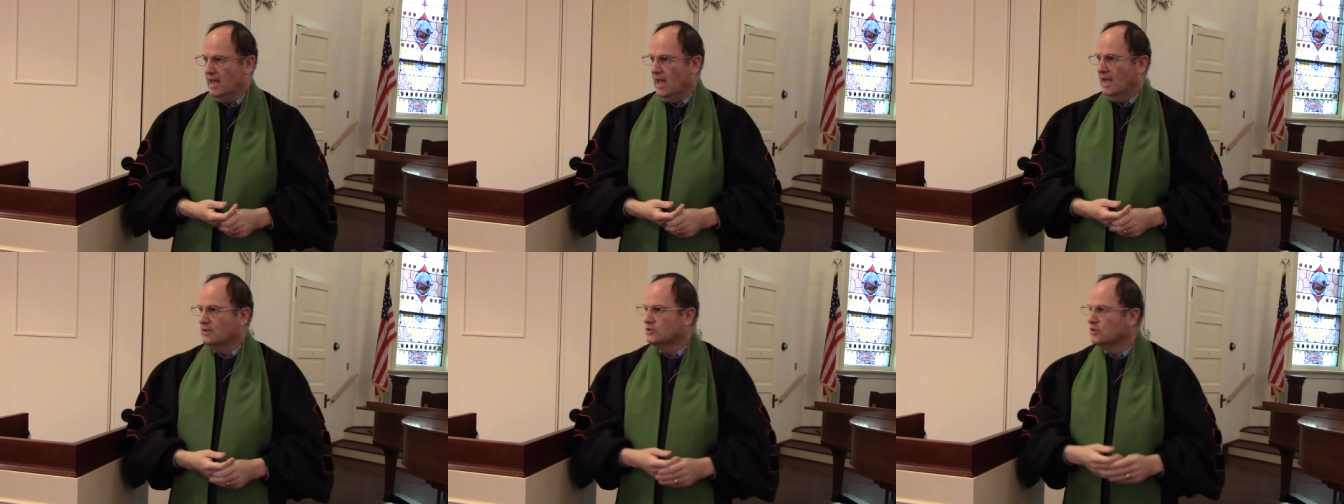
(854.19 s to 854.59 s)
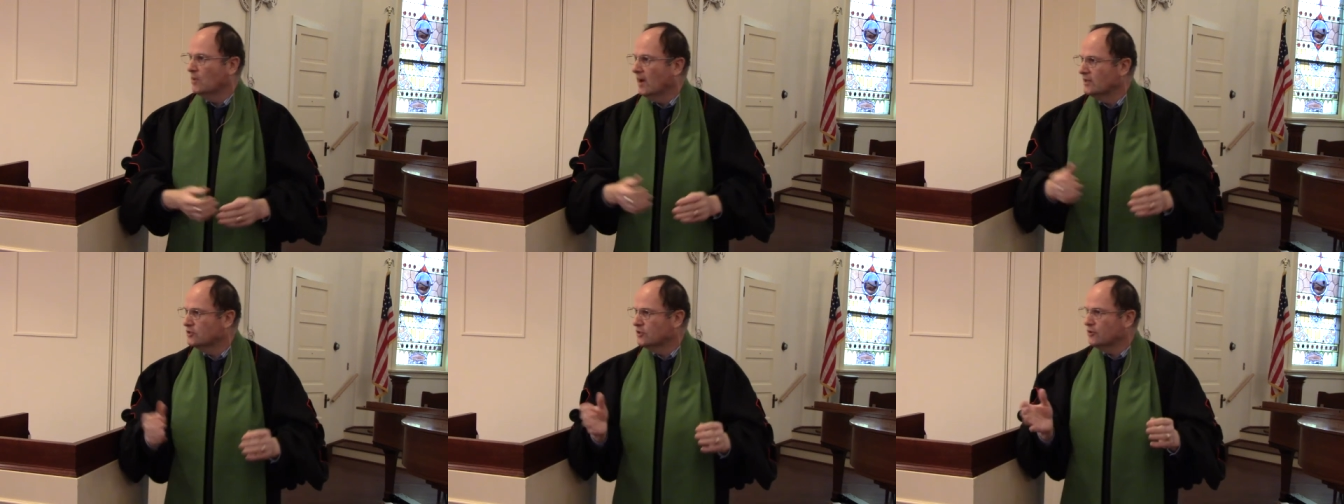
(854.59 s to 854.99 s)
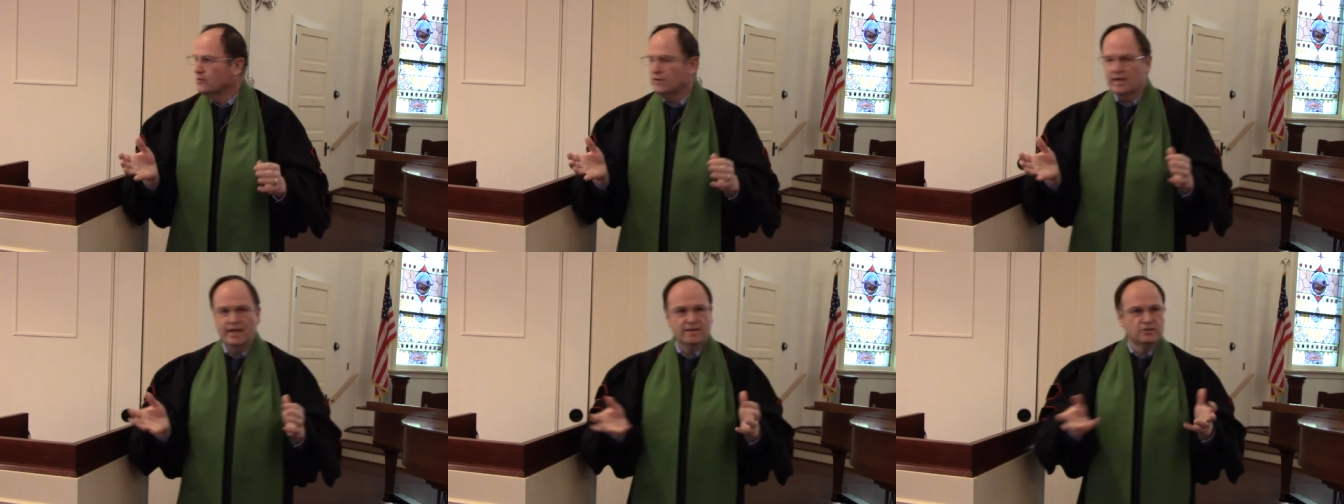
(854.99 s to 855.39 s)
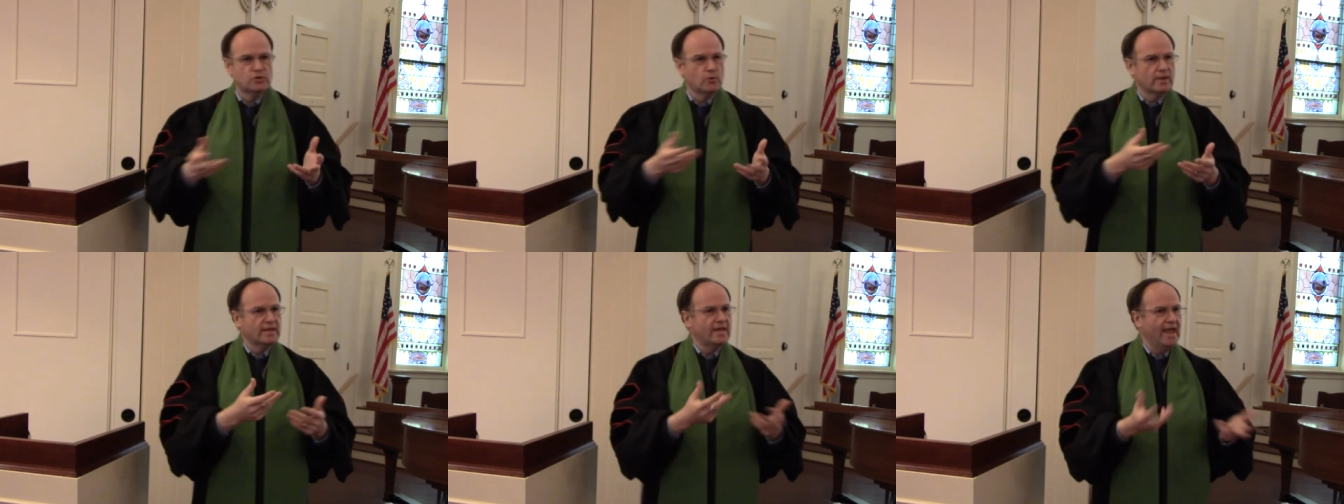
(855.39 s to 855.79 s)
And so I turned it
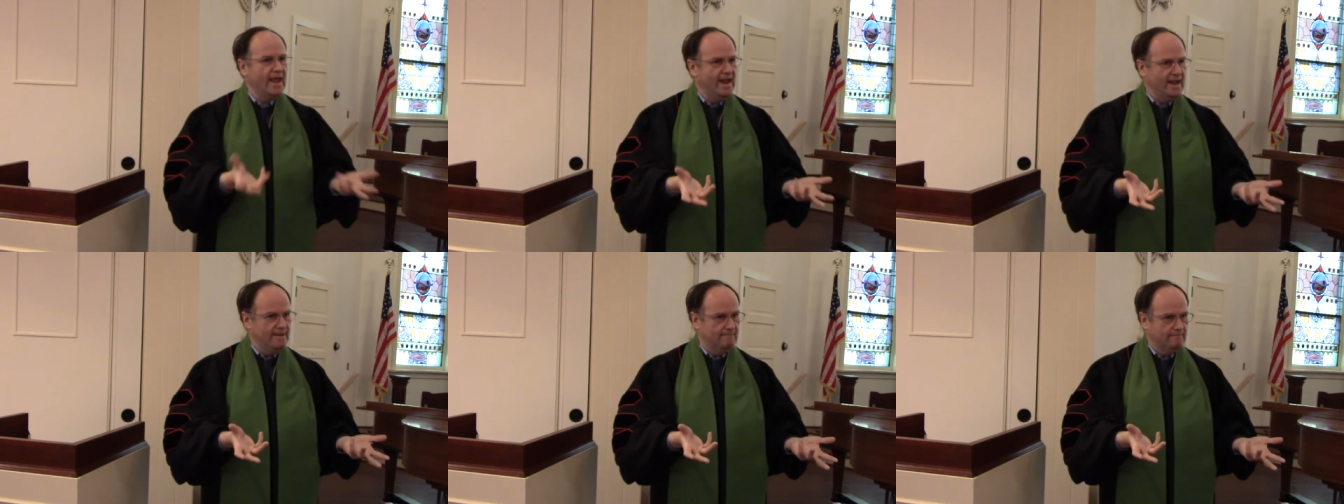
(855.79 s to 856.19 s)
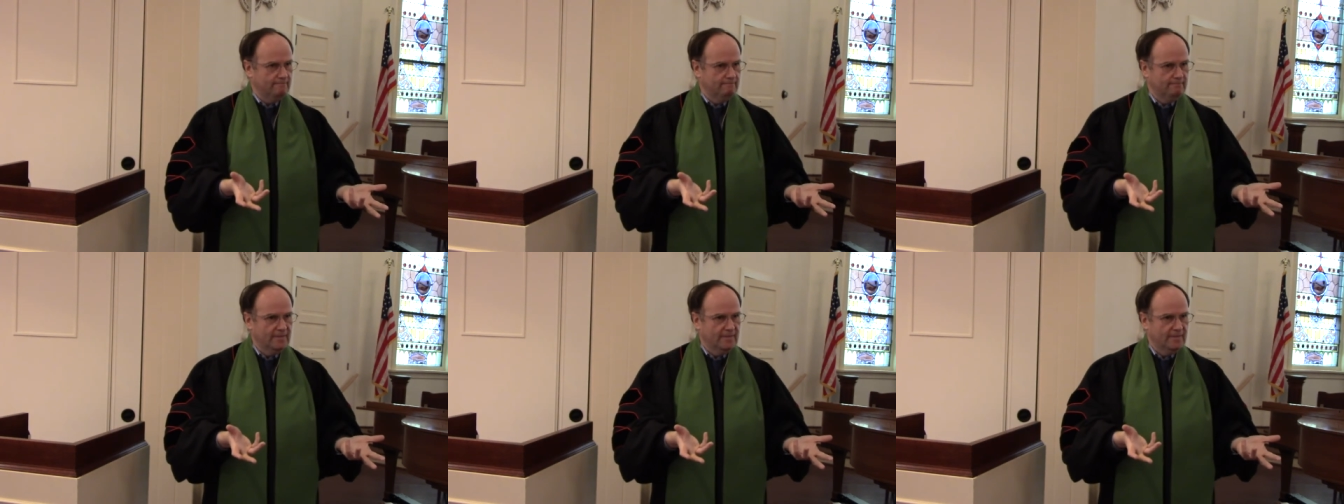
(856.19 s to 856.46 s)
into a game.